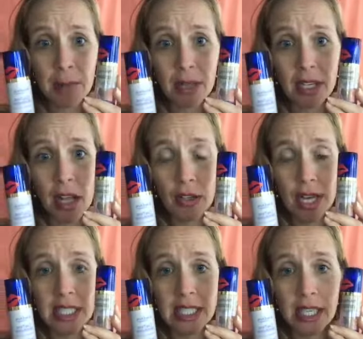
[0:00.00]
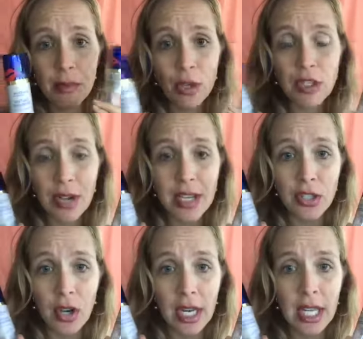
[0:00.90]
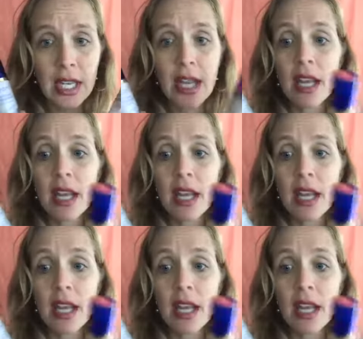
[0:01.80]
put the color correcting tint and moisturizer on it.